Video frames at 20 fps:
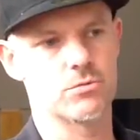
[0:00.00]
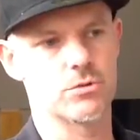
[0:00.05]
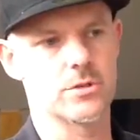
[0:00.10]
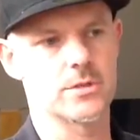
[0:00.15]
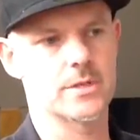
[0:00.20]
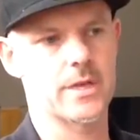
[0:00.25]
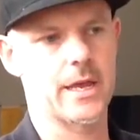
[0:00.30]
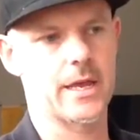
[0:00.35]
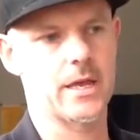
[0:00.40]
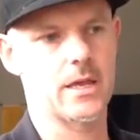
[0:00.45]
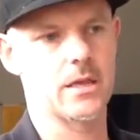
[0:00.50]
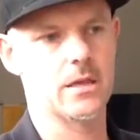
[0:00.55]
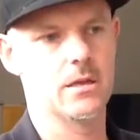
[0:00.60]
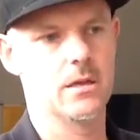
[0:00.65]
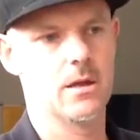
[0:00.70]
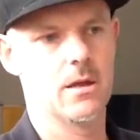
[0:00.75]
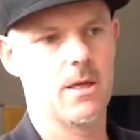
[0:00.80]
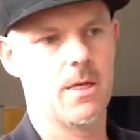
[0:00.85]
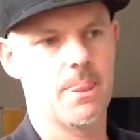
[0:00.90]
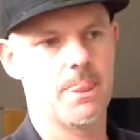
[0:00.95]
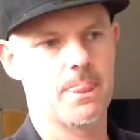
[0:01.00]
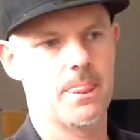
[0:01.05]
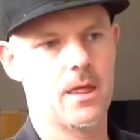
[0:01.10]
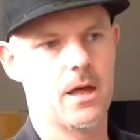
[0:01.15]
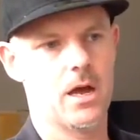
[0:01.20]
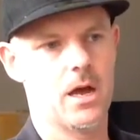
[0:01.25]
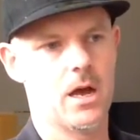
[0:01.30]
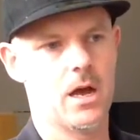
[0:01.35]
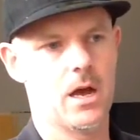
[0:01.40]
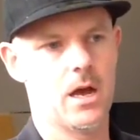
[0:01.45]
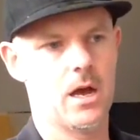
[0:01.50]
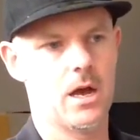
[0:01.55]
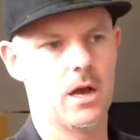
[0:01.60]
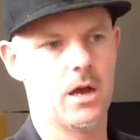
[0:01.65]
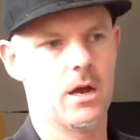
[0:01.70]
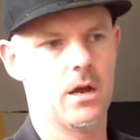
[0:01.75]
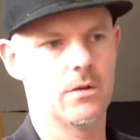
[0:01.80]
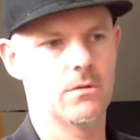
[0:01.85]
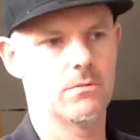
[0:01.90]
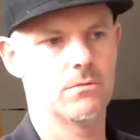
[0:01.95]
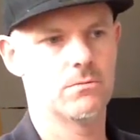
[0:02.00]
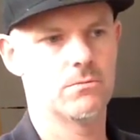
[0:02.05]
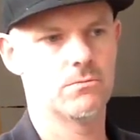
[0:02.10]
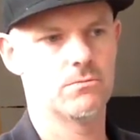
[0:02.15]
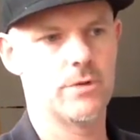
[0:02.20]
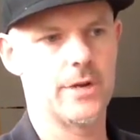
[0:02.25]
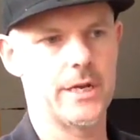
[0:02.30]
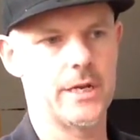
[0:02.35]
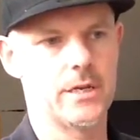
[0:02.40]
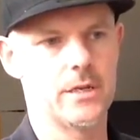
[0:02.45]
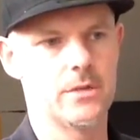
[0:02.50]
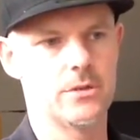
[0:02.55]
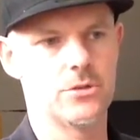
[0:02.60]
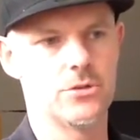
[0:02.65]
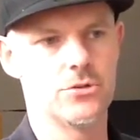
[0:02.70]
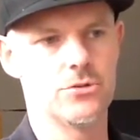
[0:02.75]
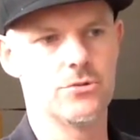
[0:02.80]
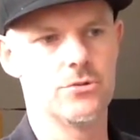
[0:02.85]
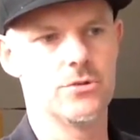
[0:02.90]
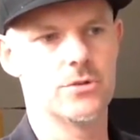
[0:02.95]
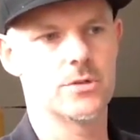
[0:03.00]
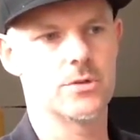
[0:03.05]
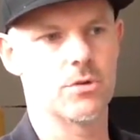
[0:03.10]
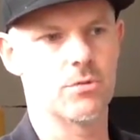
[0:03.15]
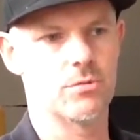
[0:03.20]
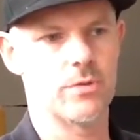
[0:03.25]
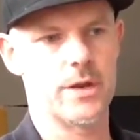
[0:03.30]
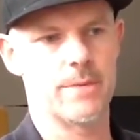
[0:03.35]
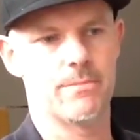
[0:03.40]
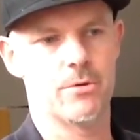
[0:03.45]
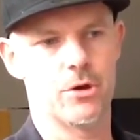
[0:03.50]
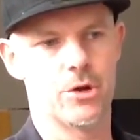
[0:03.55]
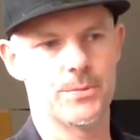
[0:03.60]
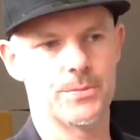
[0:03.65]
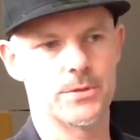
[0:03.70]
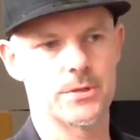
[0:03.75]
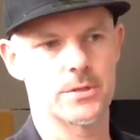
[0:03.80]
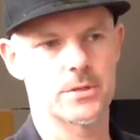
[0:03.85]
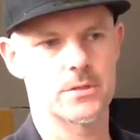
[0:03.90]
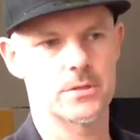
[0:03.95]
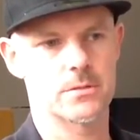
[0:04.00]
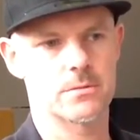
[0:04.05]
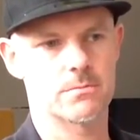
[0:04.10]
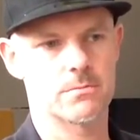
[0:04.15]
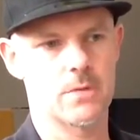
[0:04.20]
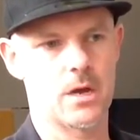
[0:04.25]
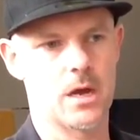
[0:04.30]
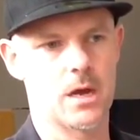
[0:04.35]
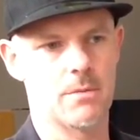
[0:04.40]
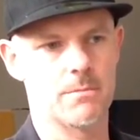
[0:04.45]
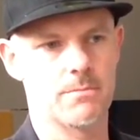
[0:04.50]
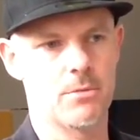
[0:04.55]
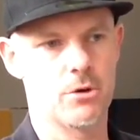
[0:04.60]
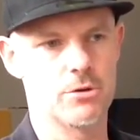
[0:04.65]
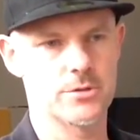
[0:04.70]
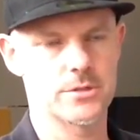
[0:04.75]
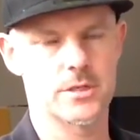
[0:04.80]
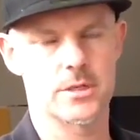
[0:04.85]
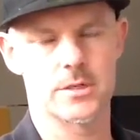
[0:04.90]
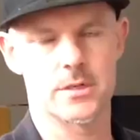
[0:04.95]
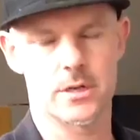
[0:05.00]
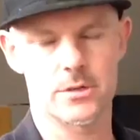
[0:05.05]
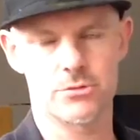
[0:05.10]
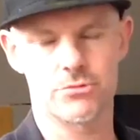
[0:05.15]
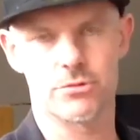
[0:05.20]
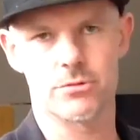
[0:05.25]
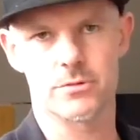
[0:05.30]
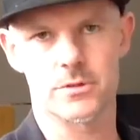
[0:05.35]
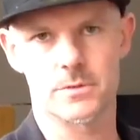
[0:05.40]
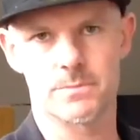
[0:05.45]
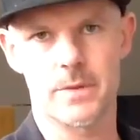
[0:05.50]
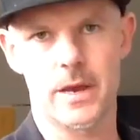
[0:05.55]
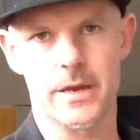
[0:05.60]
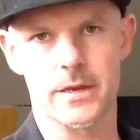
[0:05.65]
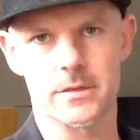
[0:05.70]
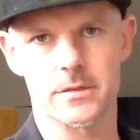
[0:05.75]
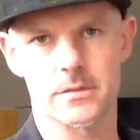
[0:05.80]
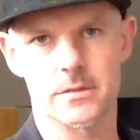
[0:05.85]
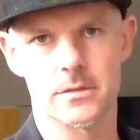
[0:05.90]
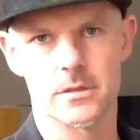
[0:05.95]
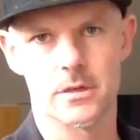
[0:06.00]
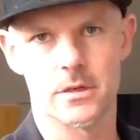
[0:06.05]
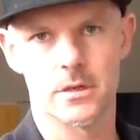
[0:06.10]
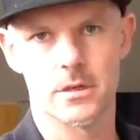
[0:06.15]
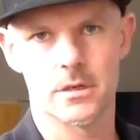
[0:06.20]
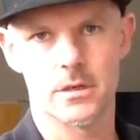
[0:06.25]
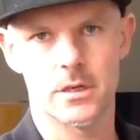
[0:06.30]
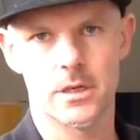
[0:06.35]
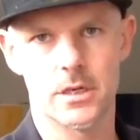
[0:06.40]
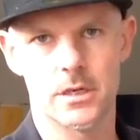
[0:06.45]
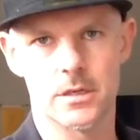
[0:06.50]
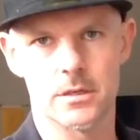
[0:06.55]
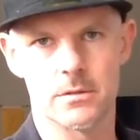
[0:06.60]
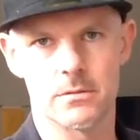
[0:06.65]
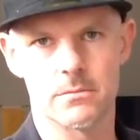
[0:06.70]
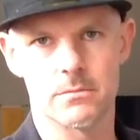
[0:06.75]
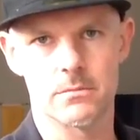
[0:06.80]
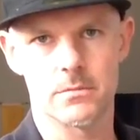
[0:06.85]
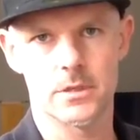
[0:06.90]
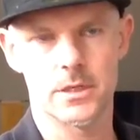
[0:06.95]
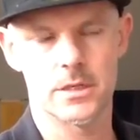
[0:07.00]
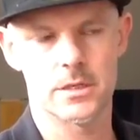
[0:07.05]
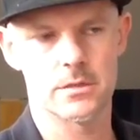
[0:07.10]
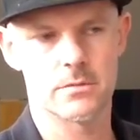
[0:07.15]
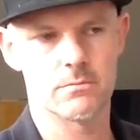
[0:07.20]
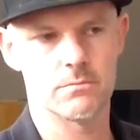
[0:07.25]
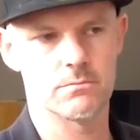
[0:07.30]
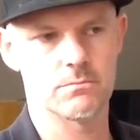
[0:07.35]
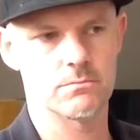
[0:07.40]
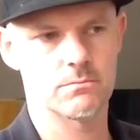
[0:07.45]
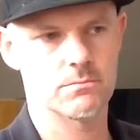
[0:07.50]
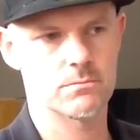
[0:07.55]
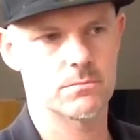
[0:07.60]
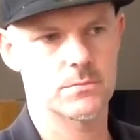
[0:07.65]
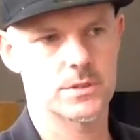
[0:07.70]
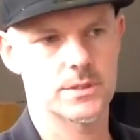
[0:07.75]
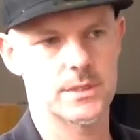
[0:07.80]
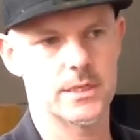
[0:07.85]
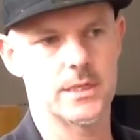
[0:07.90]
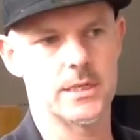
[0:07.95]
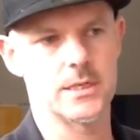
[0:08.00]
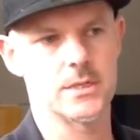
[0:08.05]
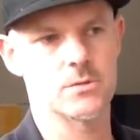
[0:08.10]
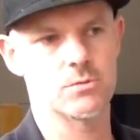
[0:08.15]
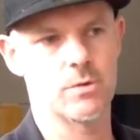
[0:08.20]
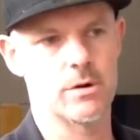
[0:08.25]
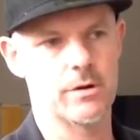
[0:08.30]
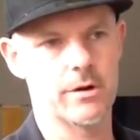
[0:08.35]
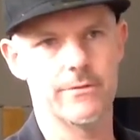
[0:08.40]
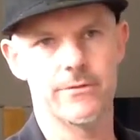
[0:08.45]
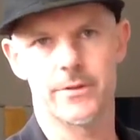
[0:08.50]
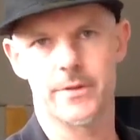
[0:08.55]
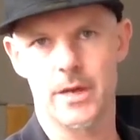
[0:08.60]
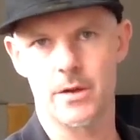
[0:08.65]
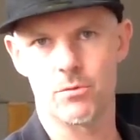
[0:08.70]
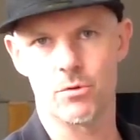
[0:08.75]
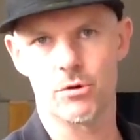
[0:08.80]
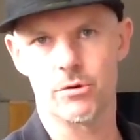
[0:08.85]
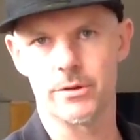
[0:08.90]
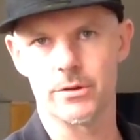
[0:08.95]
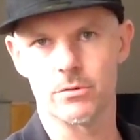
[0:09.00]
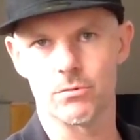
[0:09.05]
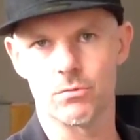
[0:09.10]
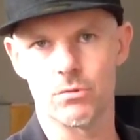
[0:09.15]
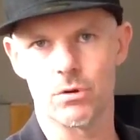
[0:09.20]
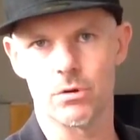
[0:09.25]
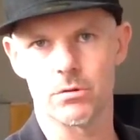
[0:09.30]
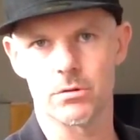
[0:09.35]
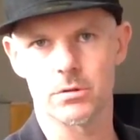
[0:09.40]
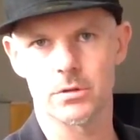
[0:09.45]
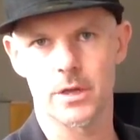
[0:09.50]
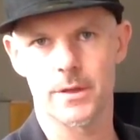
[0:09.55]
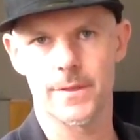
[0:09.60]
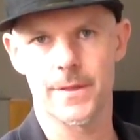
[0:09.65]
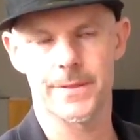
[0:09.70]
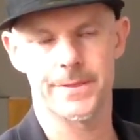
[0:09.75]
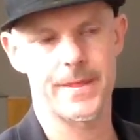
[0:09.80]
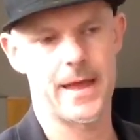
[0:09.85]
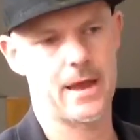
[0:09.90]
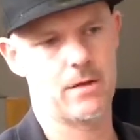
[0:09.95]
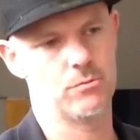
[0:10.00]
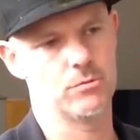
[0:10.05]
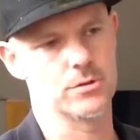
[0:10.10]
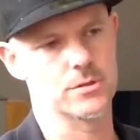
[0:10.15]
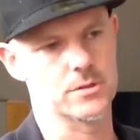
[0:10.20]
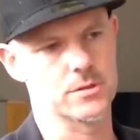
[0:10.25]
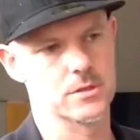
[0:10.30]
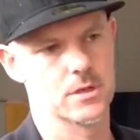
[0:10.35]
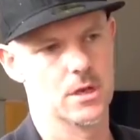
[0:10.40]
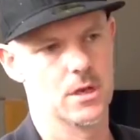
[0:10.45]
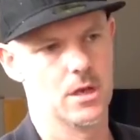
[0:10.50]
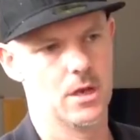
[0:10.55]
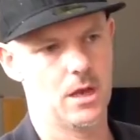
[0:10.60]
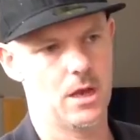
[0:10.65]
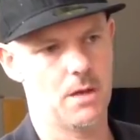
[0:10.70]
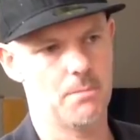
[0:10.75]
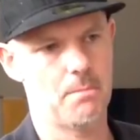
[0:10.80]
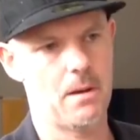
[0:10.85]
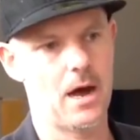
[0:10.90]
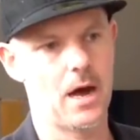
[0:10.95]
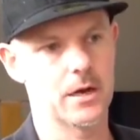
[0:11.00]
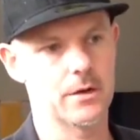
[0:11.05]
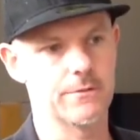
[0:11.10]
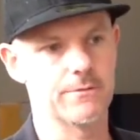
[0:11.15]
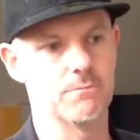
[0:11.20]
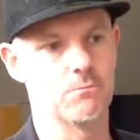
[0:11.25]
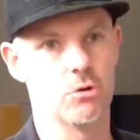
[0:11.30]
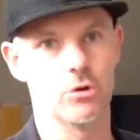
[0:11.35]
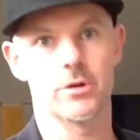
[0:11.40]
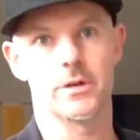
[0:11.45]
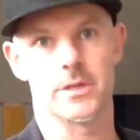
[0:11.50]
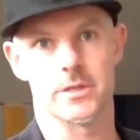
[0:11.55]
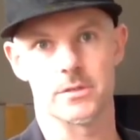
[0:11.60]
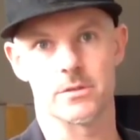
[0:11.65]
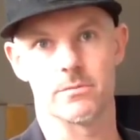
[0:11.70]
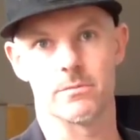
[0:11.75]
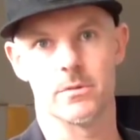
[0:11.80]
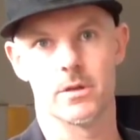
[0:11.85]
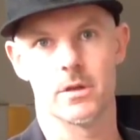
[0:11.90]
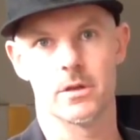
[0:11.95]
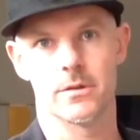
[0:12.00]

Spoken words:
would say reuse or repurpose post-industrial space in cities wherever they were in the world, and that was a part of modernism,